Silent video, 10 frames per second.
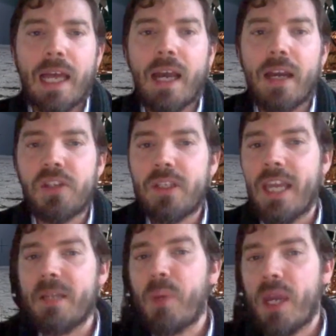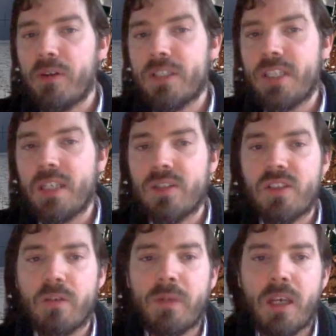either gain parity in
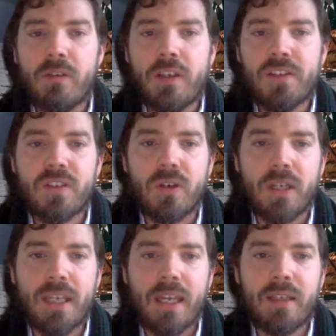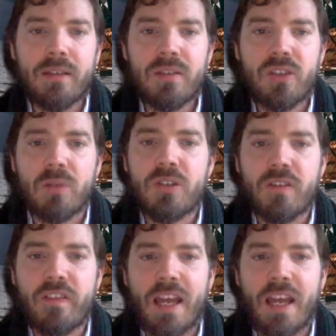some areas or gain some sort of